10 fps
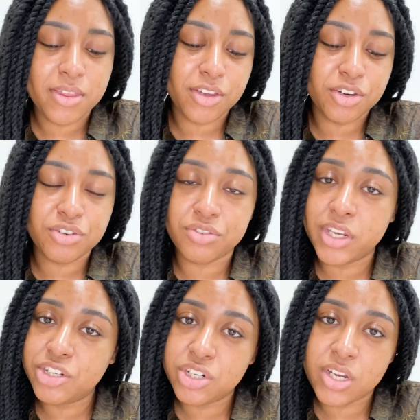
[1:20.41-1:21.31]
their
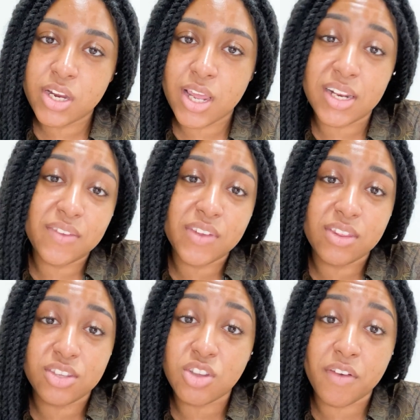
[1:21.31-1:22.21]
duration, and
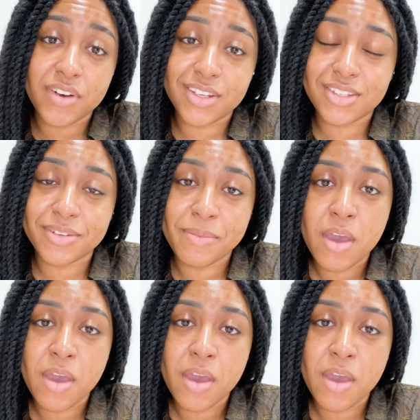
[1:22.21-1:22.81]
even the softness.